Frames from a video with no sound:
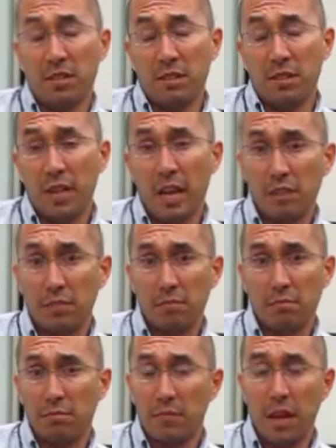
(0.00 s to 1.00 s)
the next
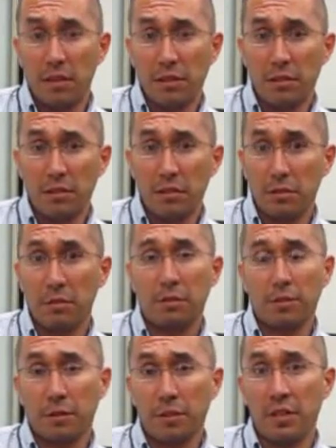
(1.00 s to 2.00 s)
10 years or
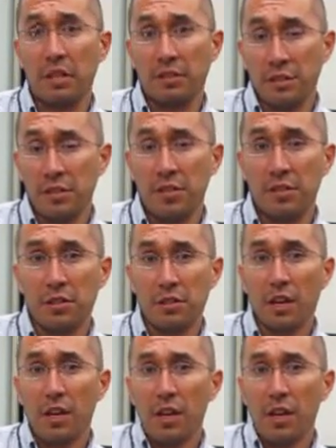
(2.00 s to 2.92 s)
for the next 10 years,